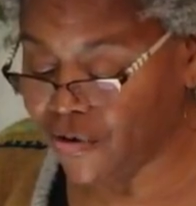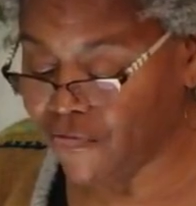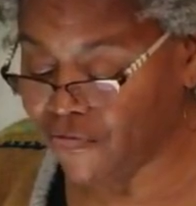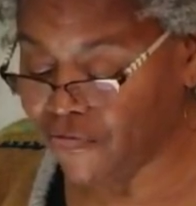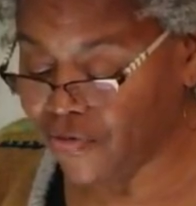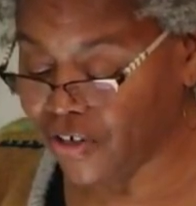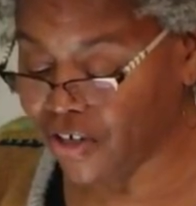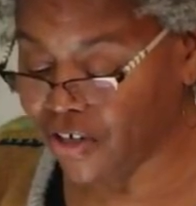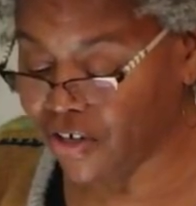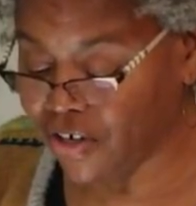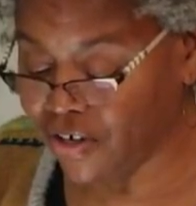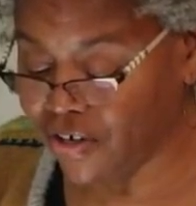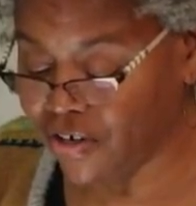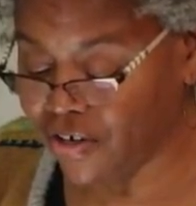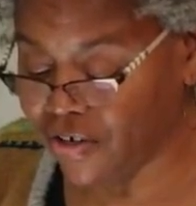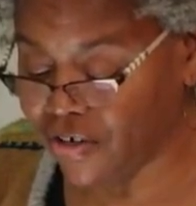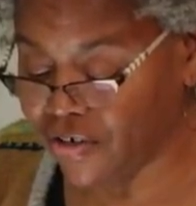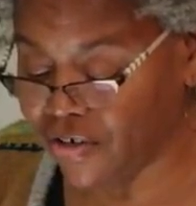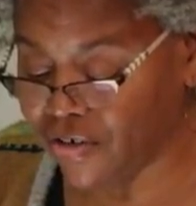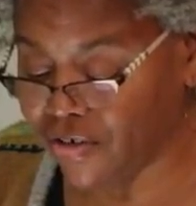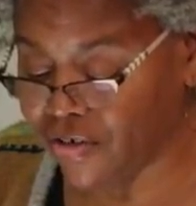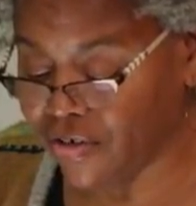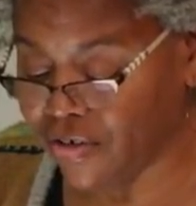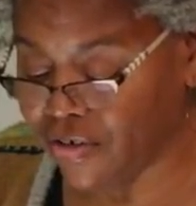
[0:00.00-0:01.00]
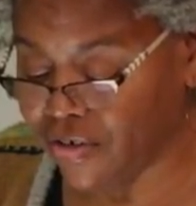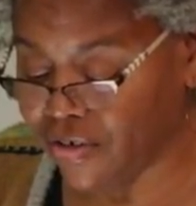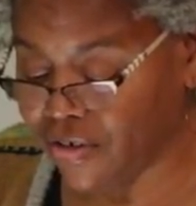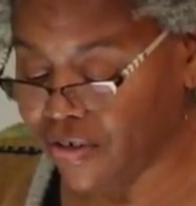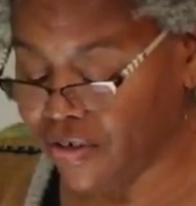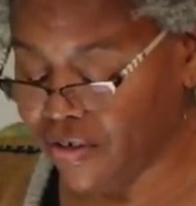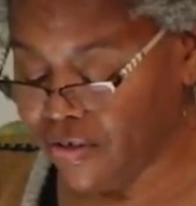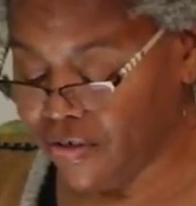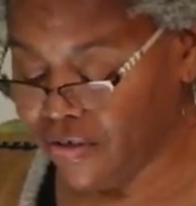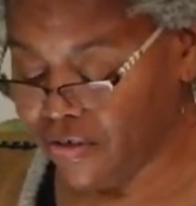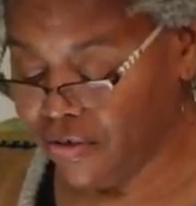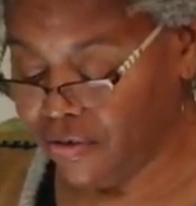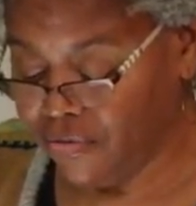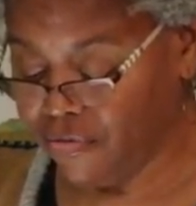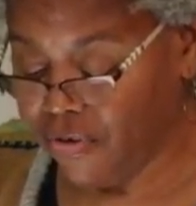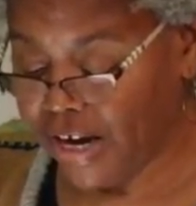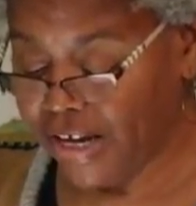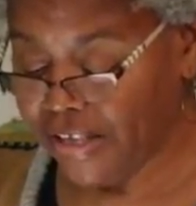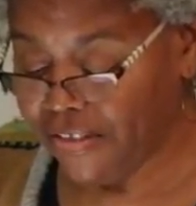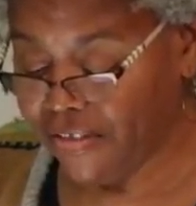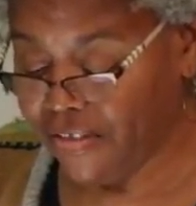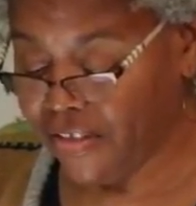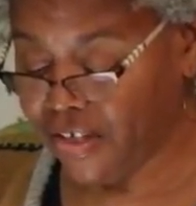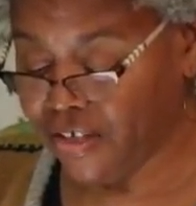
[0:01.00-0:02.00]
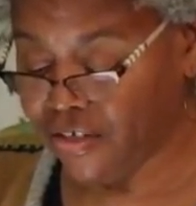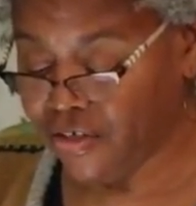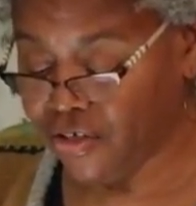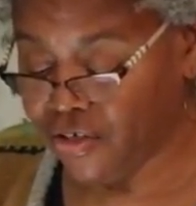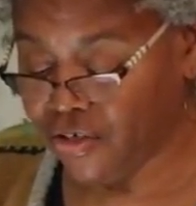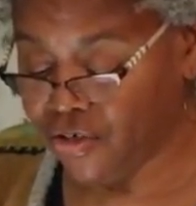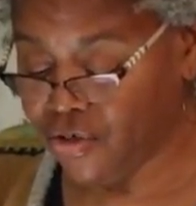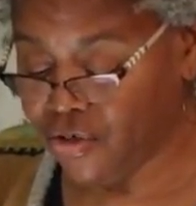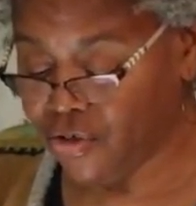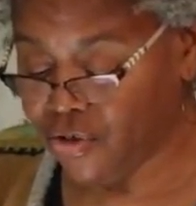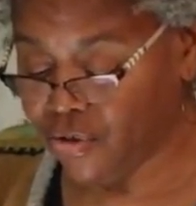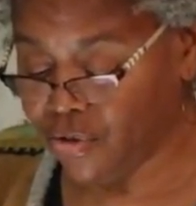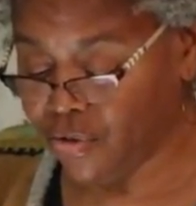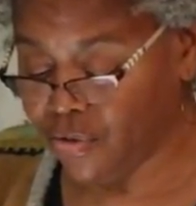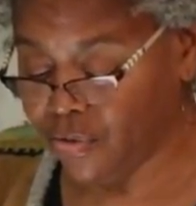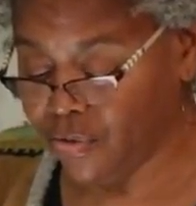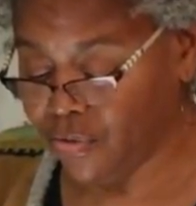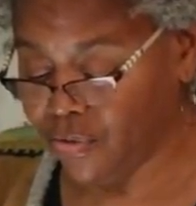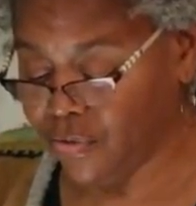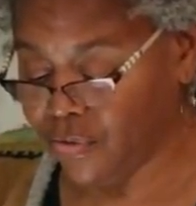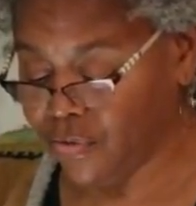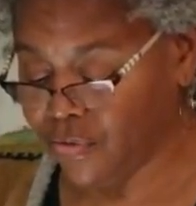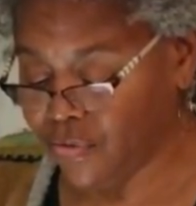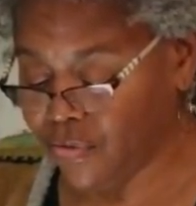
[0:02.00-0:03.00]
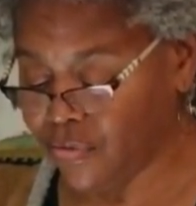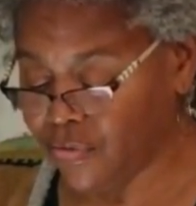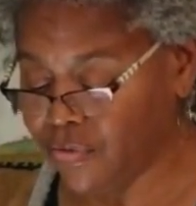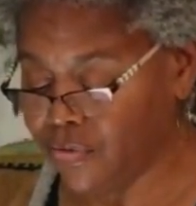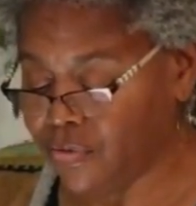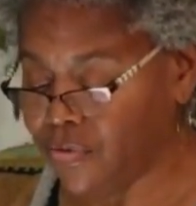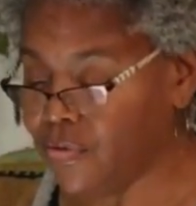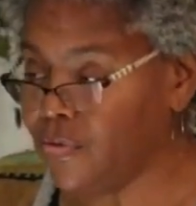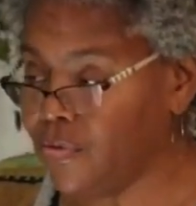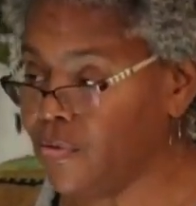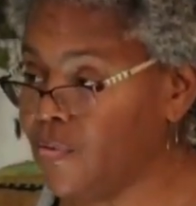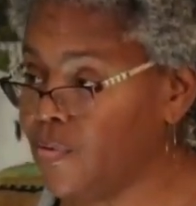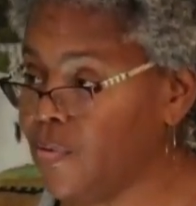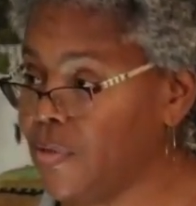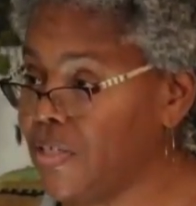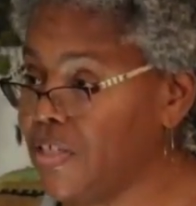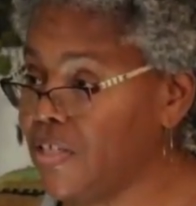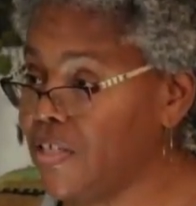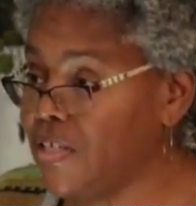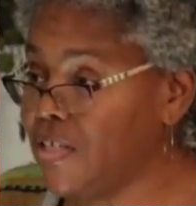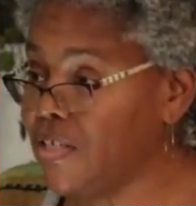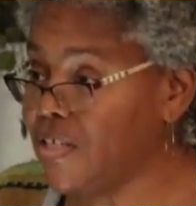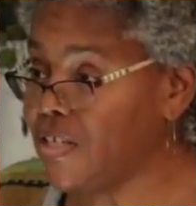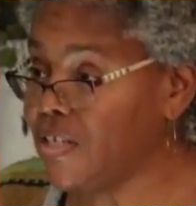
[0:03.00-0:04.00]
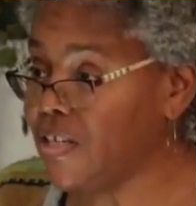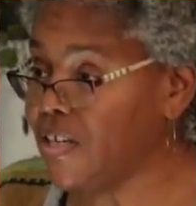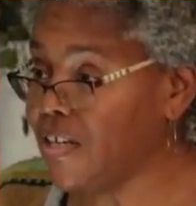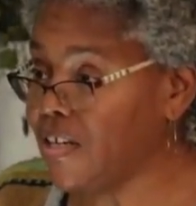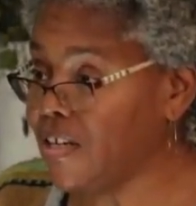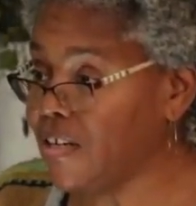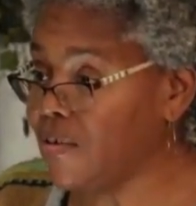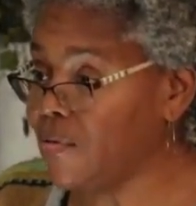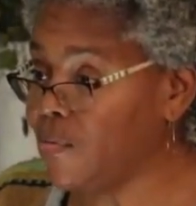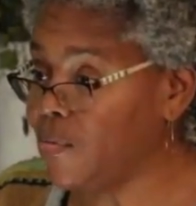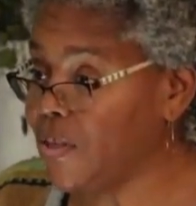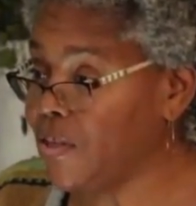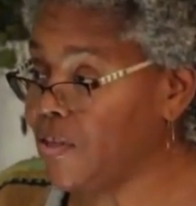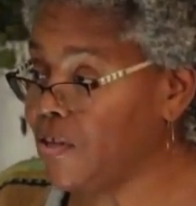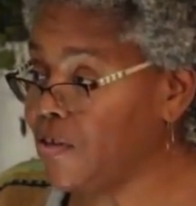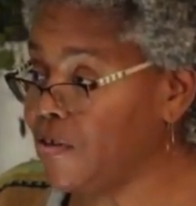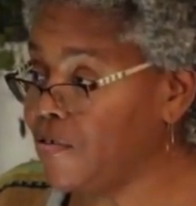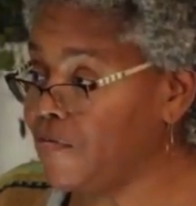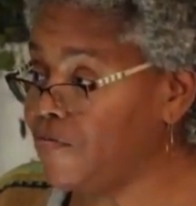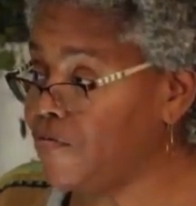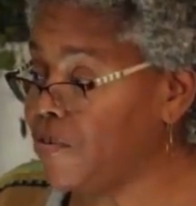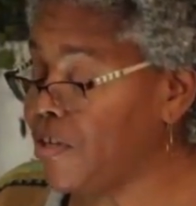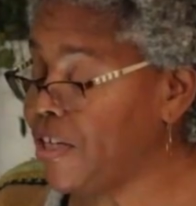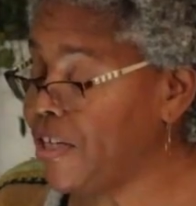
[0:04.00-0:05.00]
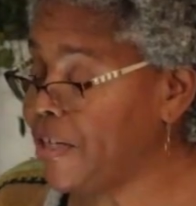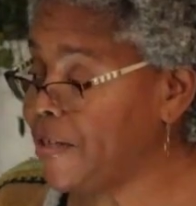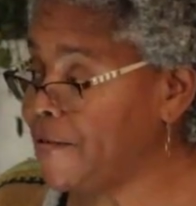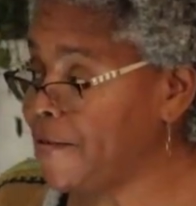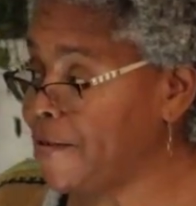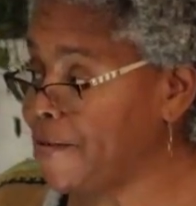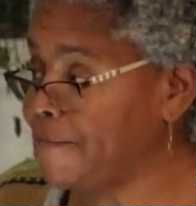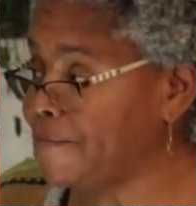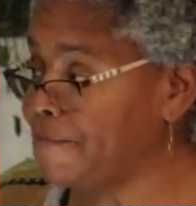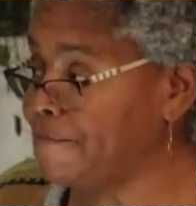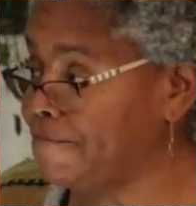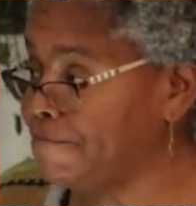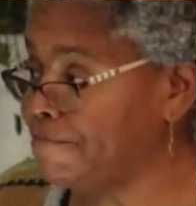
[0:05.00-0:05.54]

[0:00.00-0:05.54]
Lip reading: for her, the right thing to do was to stick with her friends.